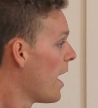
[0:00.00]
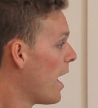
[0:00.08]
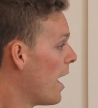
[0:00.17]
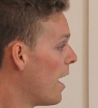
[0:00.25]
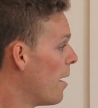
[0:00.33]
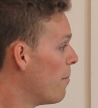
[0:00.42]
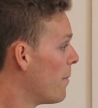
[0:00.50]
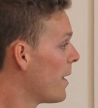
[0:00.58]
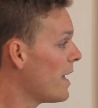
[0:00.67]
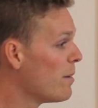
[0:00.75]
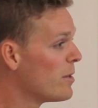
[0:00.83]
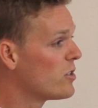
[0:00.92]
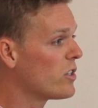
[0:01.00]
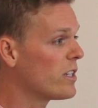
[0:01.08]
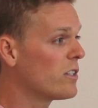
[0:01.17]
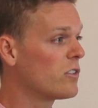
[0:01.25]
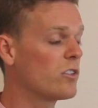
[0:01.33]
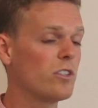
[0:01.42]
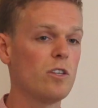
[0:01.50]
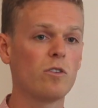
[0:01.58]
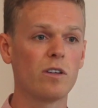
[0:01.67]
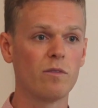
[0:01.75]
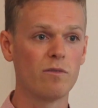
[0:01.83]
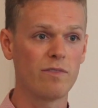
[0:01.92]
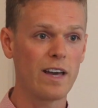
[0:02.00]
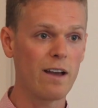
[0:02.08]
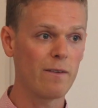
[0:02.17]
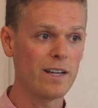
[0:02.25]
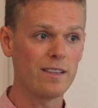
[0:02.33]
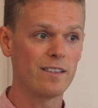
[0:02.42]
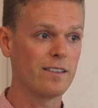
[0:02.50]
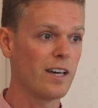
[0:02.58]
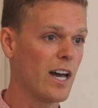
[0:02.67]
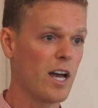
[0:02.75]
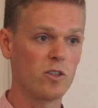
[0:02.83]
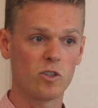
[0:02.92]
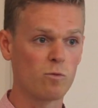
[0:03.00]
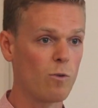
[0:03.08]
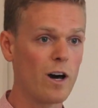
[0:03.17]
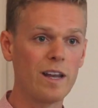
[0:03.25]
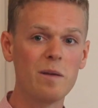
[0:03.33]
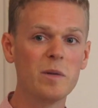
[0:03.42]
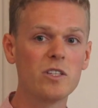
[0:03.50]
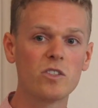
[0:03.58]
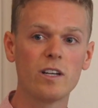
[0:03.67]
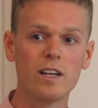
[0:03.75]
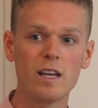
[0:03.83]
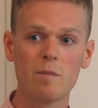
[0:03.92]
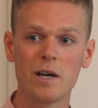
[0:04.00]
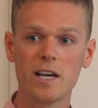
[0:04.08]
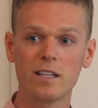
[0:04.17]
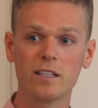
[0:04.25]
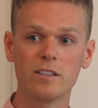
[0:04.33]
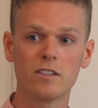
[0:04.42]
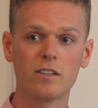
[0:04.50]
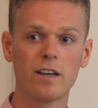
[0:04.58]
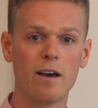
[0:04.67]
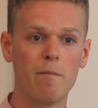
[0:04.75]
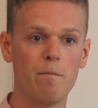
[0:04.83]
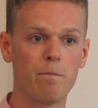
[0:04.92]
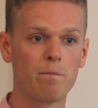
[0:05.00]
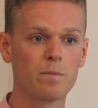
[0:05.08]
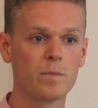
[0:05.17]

Images, you can vary just one image in an email and